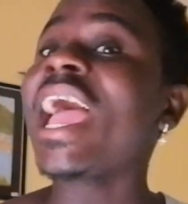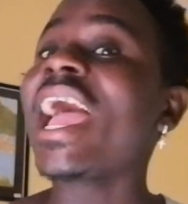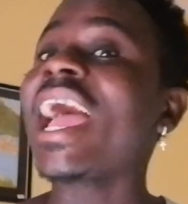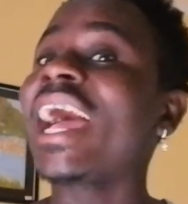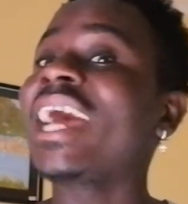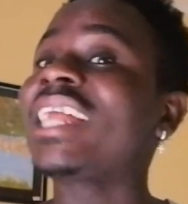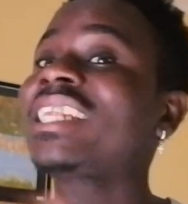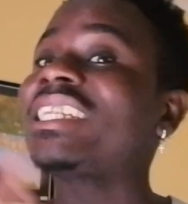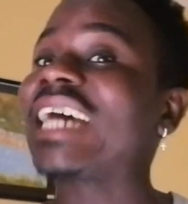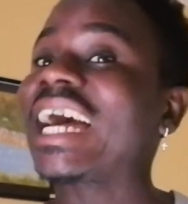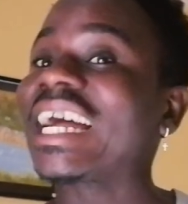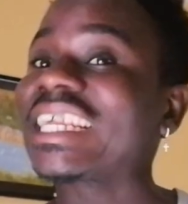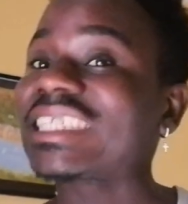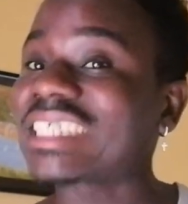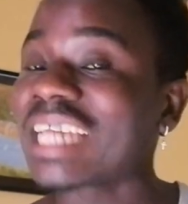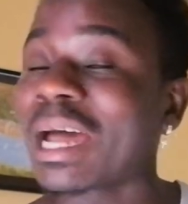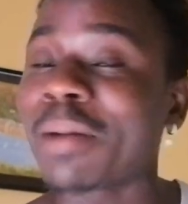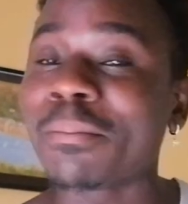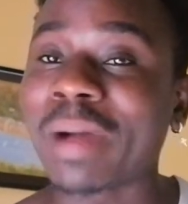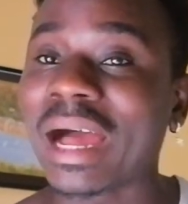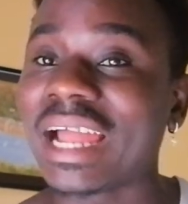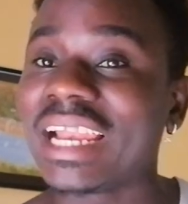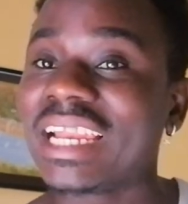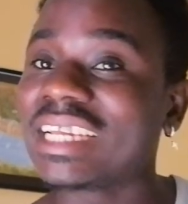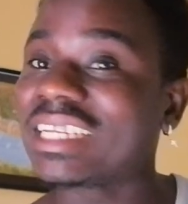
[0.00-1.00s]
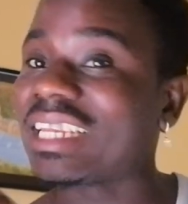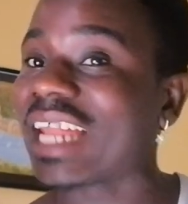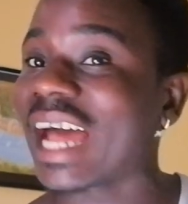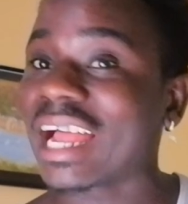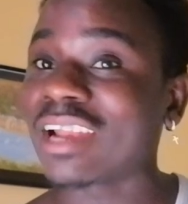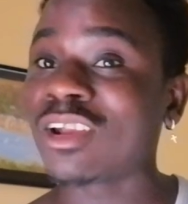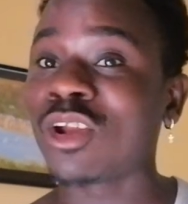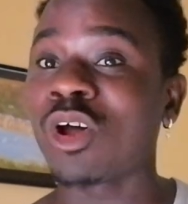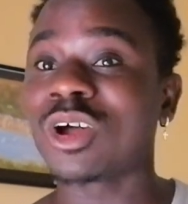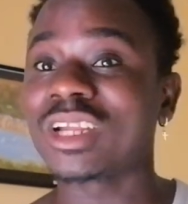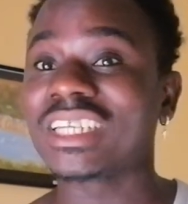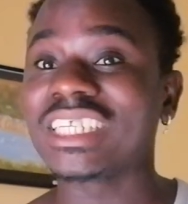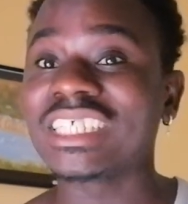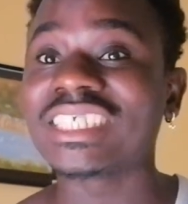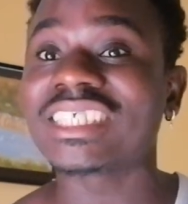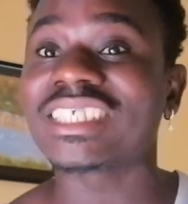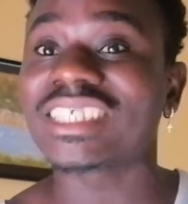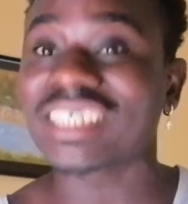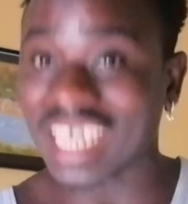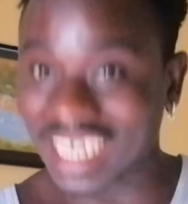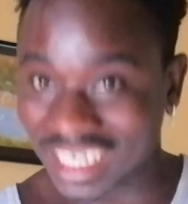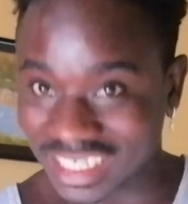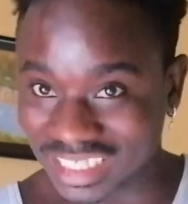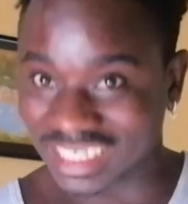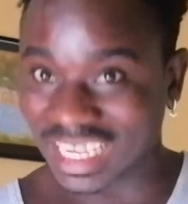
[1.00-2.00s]
And that Tamale, that northern
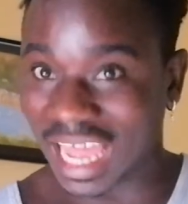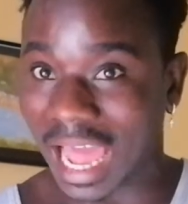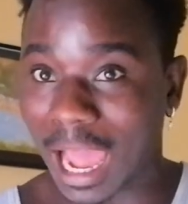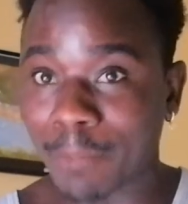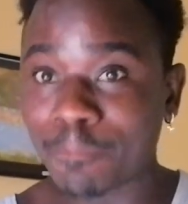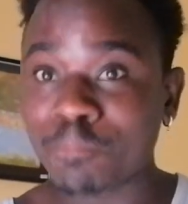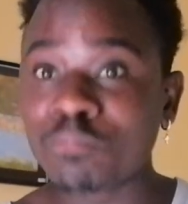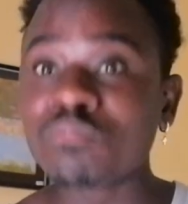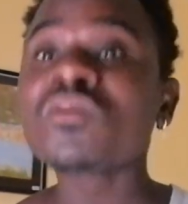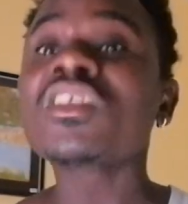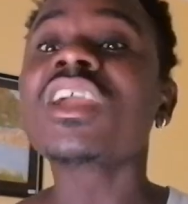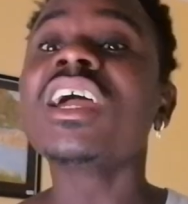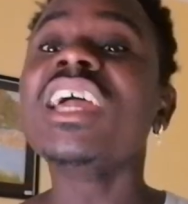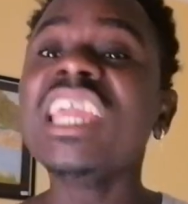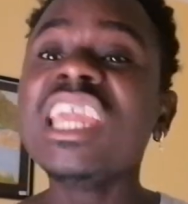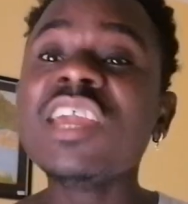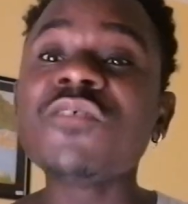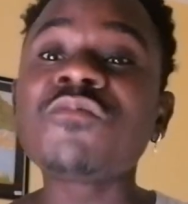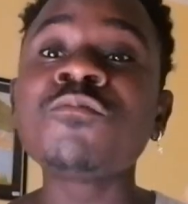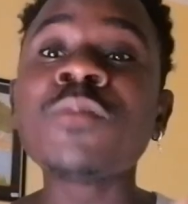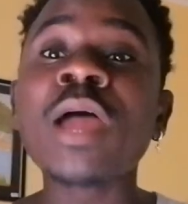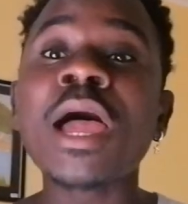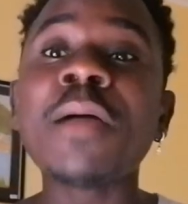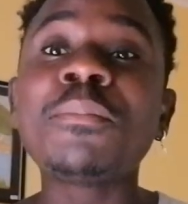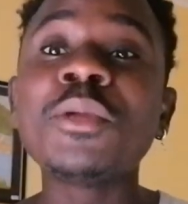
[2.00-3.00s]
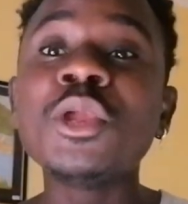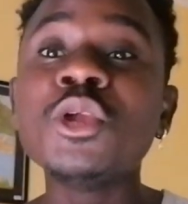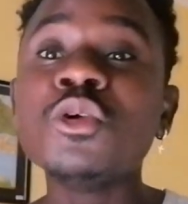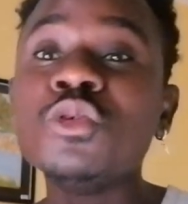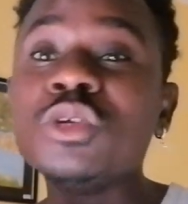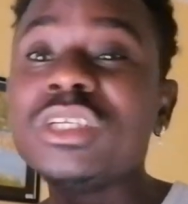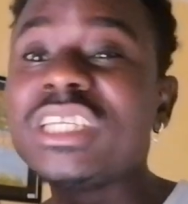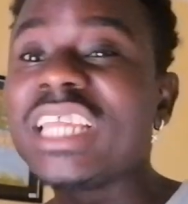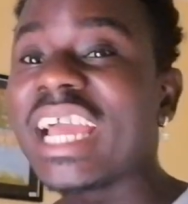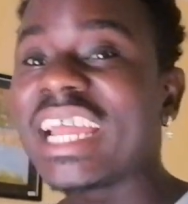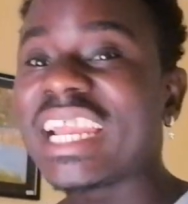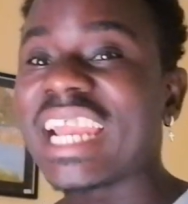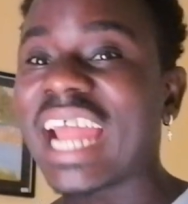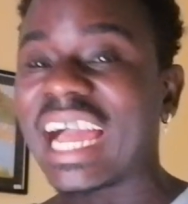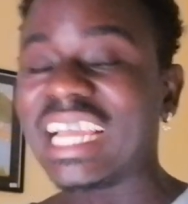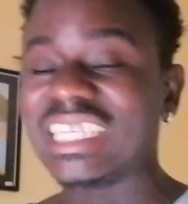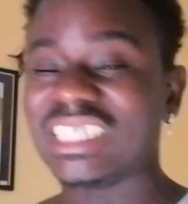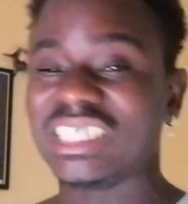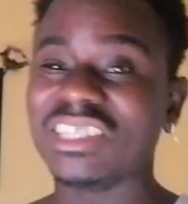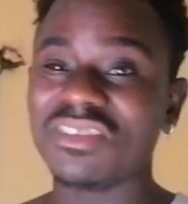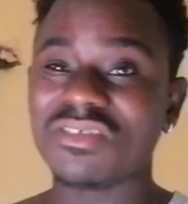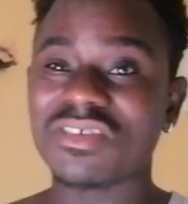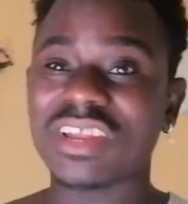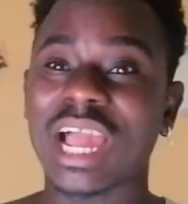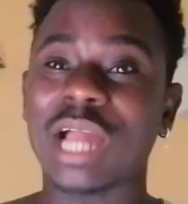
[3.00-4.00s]
sector, if maybe you dey
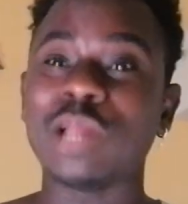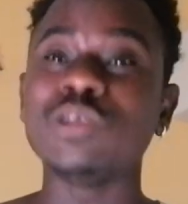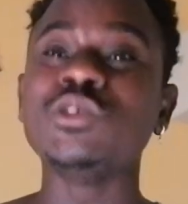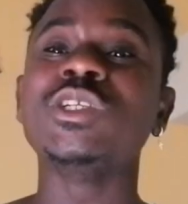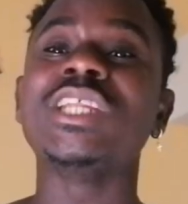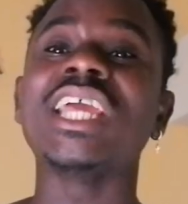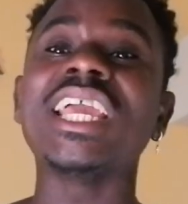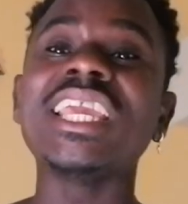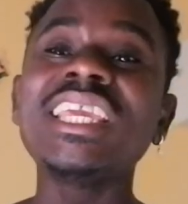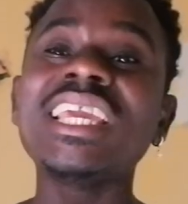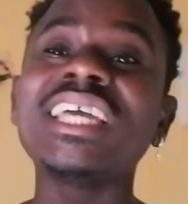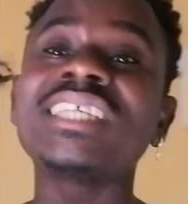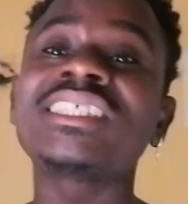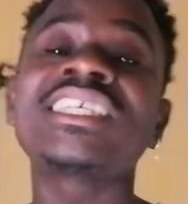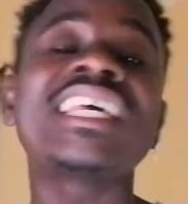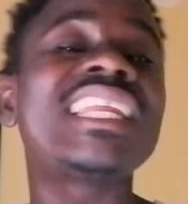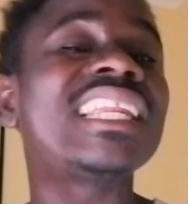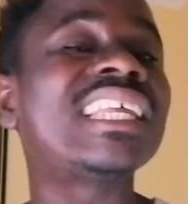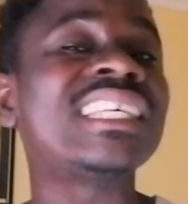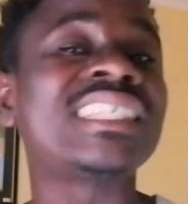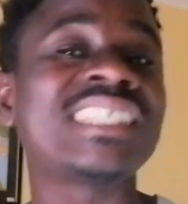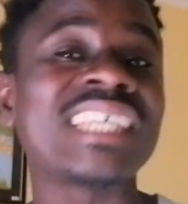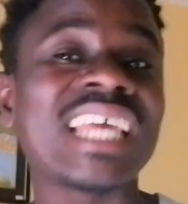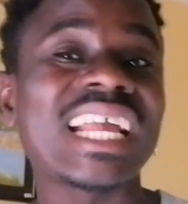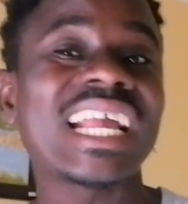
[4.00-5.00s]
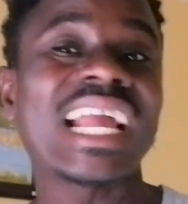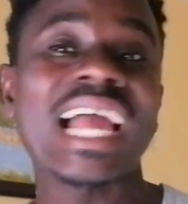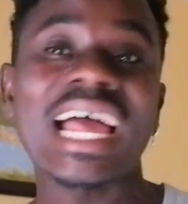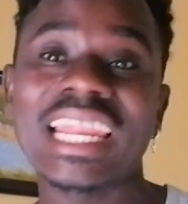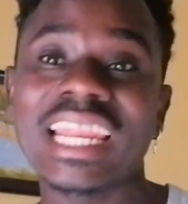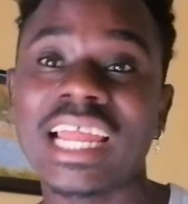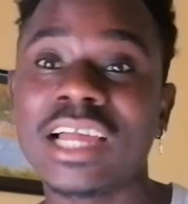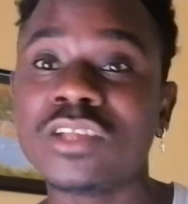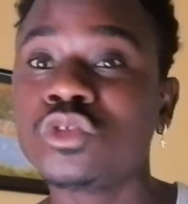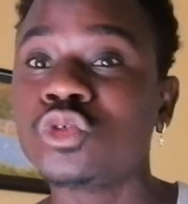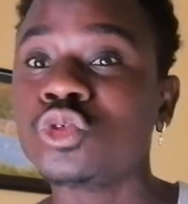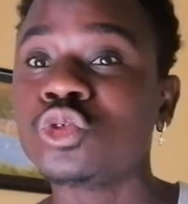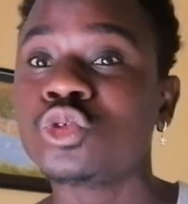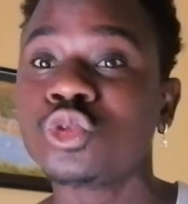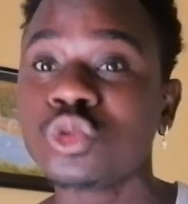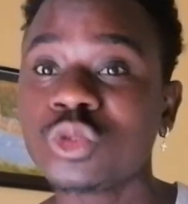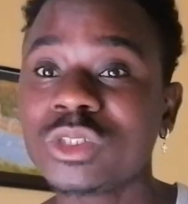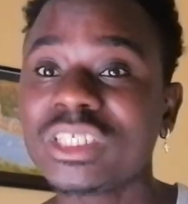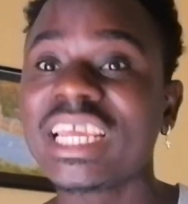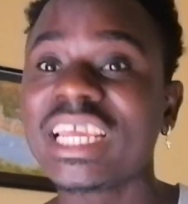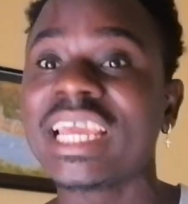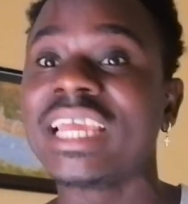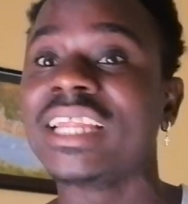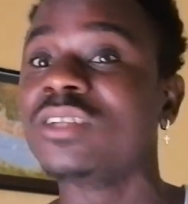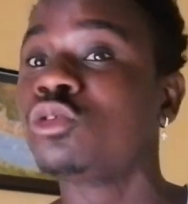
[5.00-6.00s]
Nigeria, you dey hear say they say Ghana juju
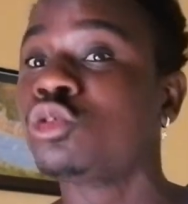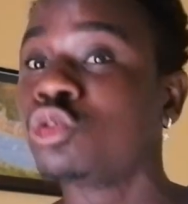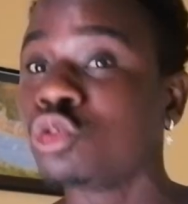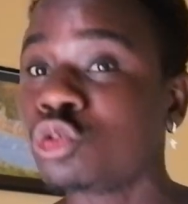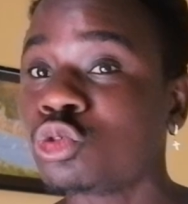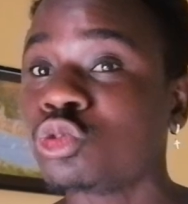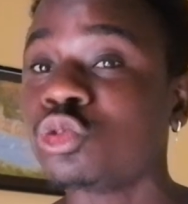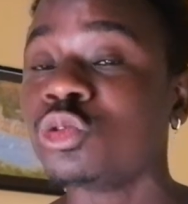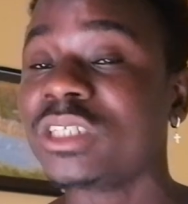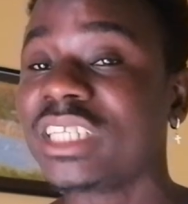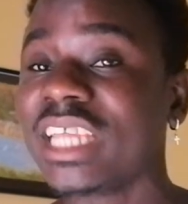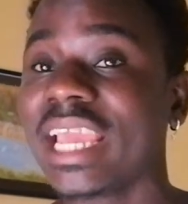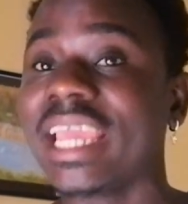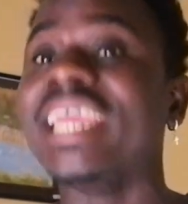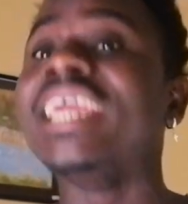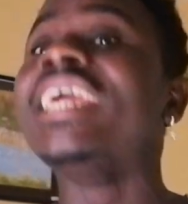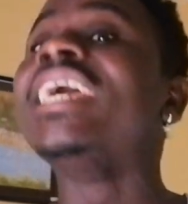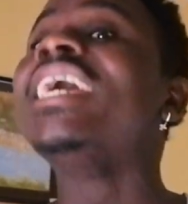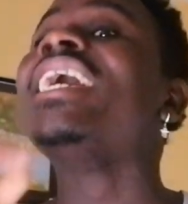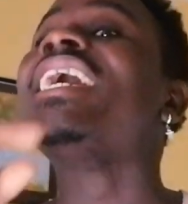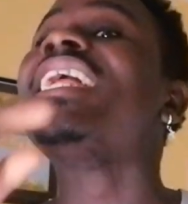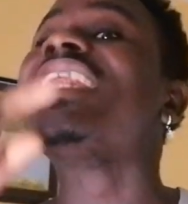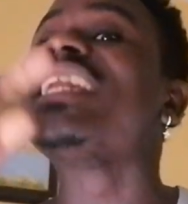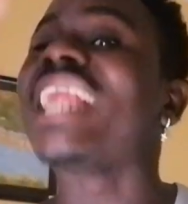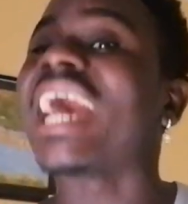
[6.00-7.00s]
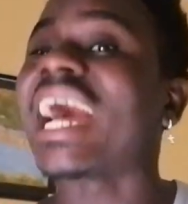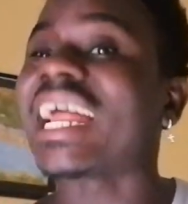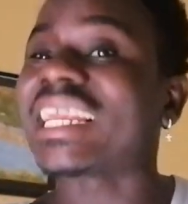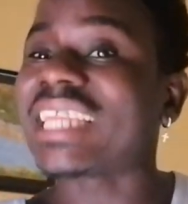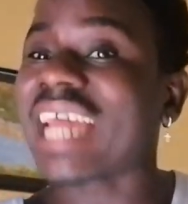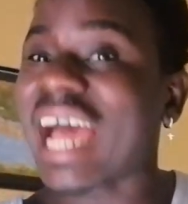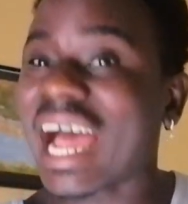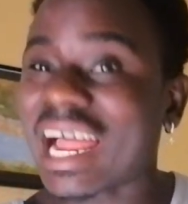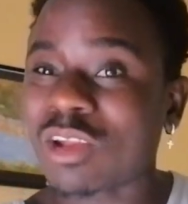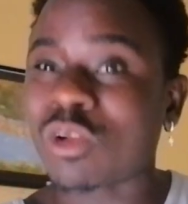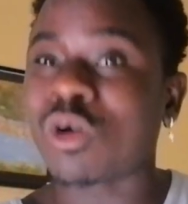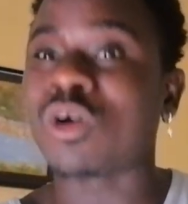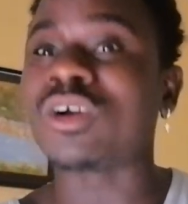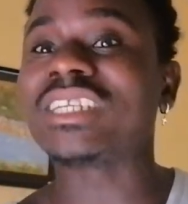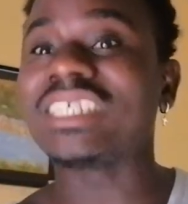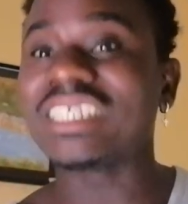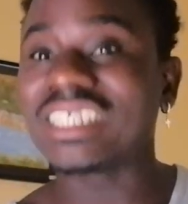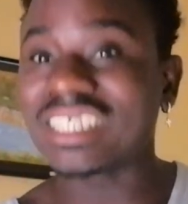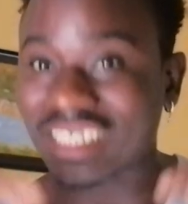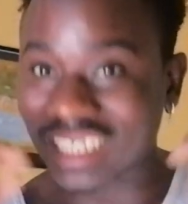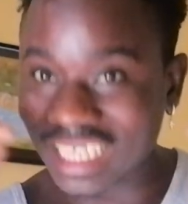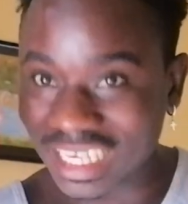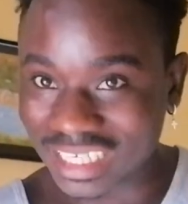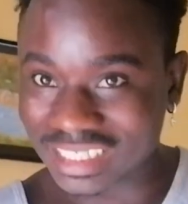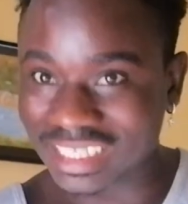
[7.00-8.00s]
dey na that
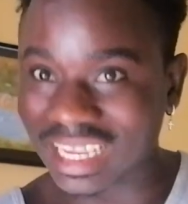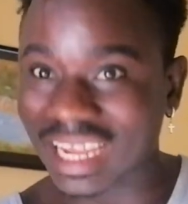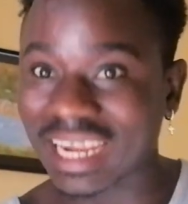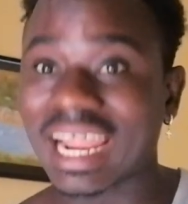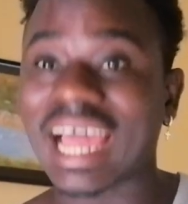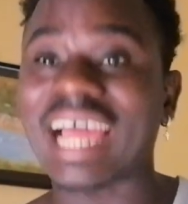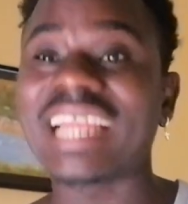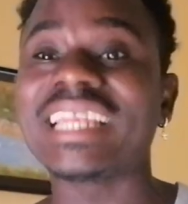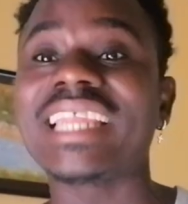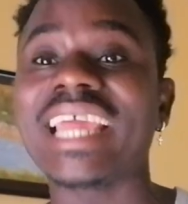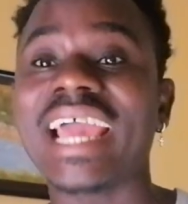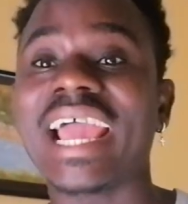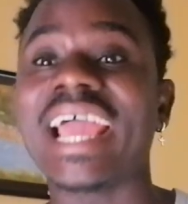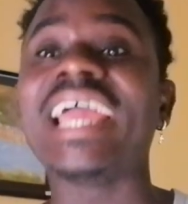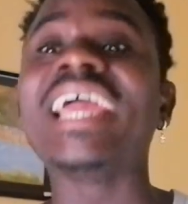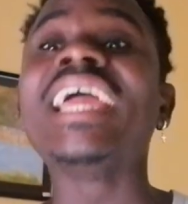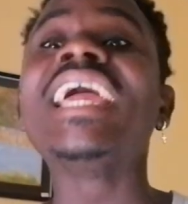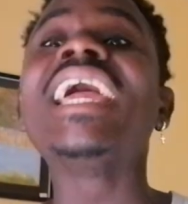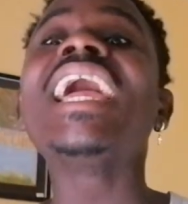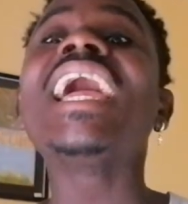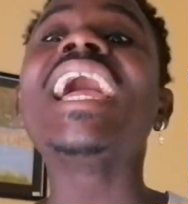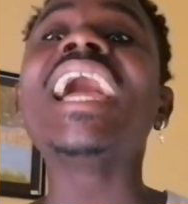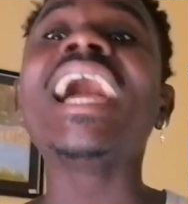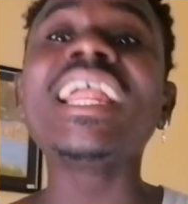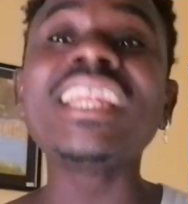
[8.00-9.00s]
northern sector na there.